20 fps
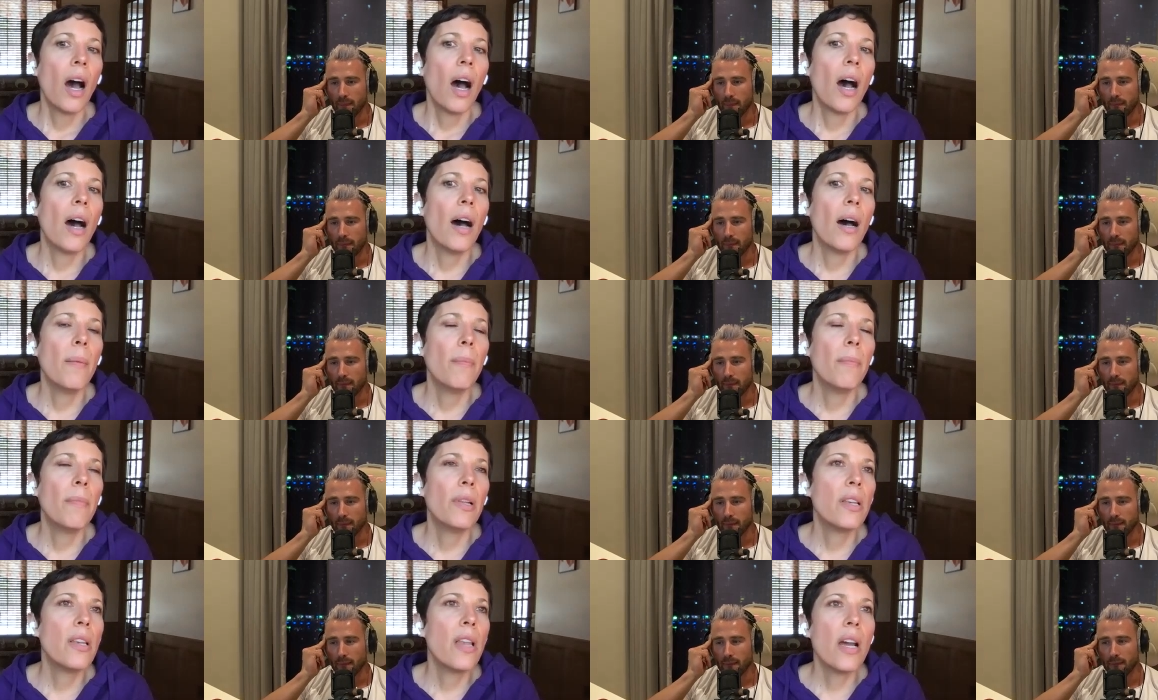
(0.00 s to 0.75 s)

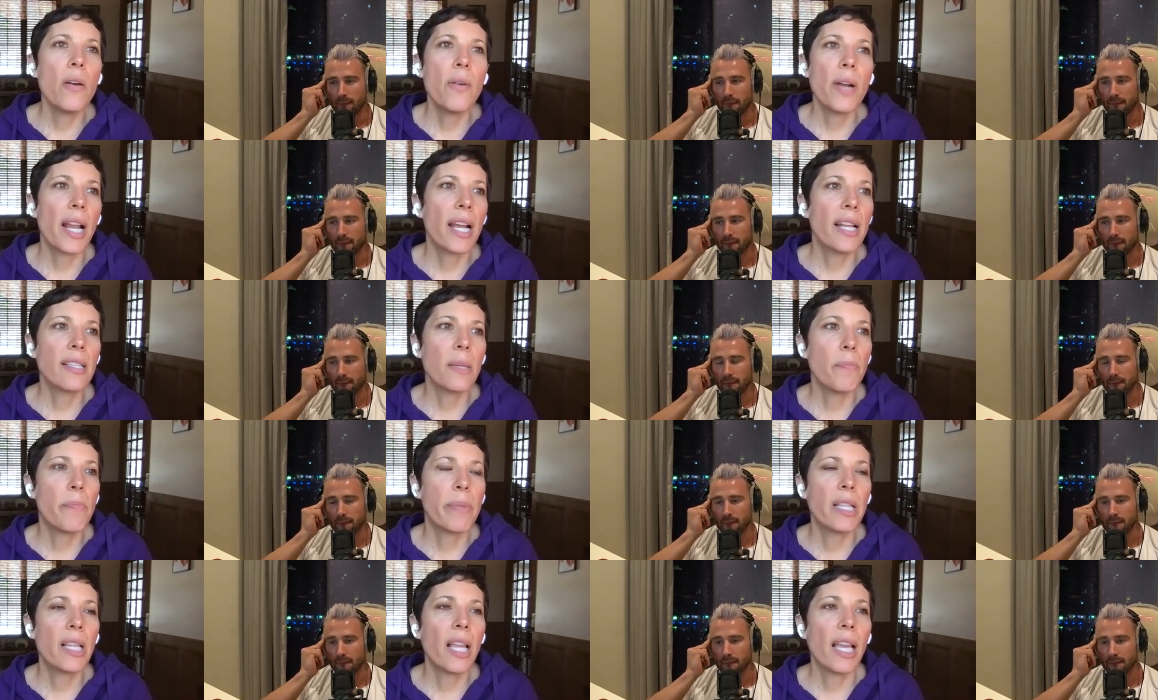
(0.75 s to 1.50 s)
Speaker 1: um, no, it
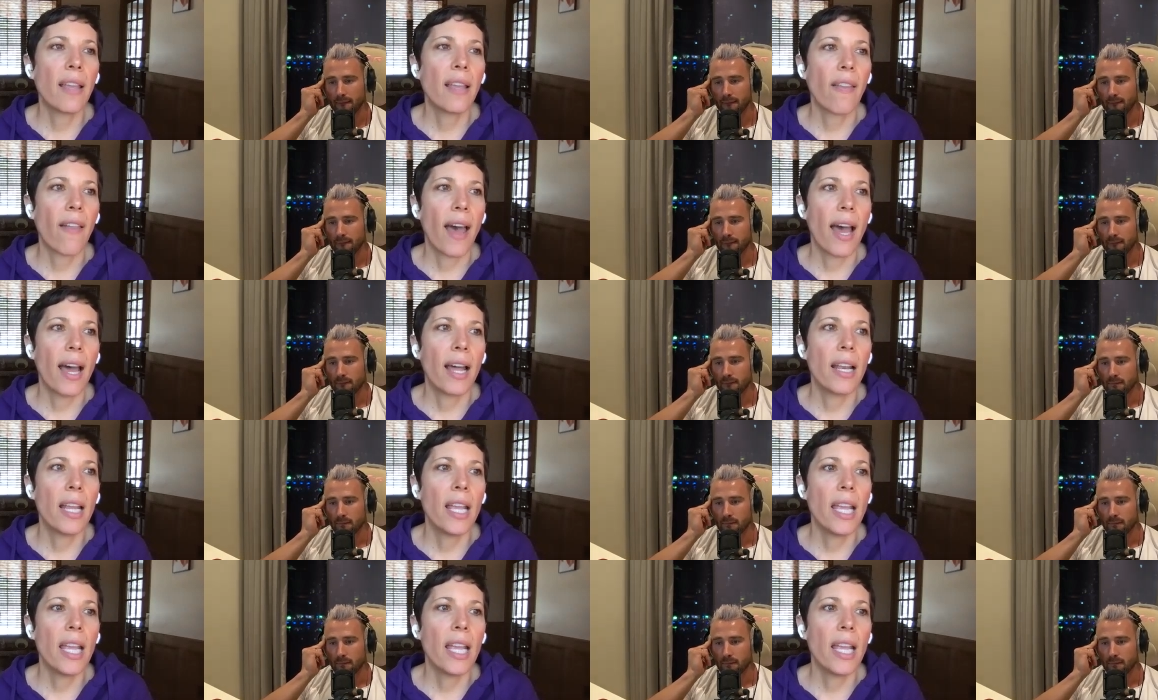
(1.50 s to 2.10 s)
hasn't been like that.